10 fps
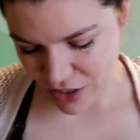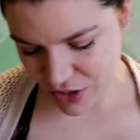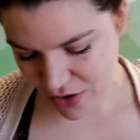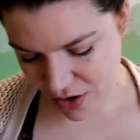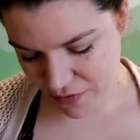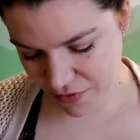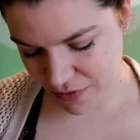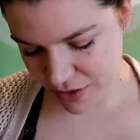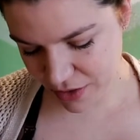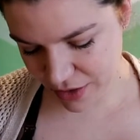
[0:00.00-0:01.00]
show off
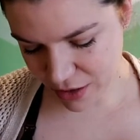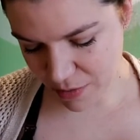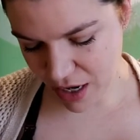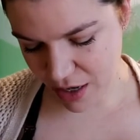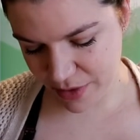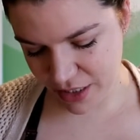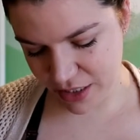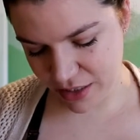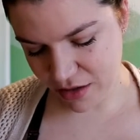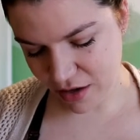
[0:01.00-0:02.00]
cute little Bobbi
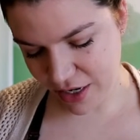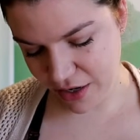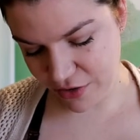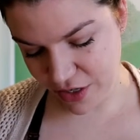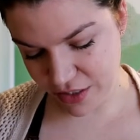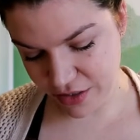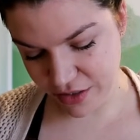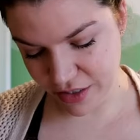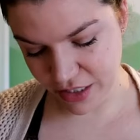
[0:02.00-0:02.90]
to our hairdresser.